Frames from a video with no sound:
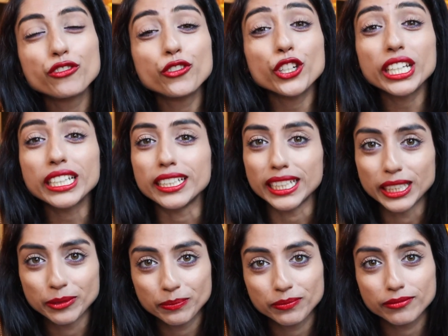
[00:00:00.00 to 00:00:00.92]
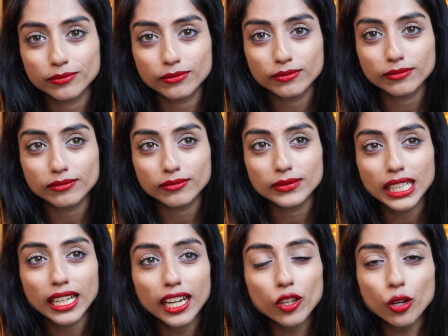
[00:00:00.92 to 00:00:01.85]
freer.
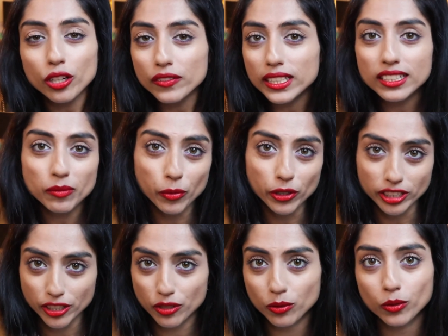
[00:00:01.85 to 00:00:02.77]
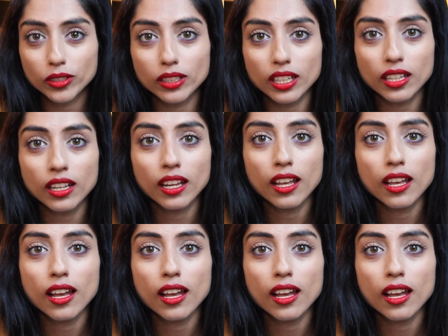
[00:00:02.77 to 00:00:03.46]
A lot of these spiritual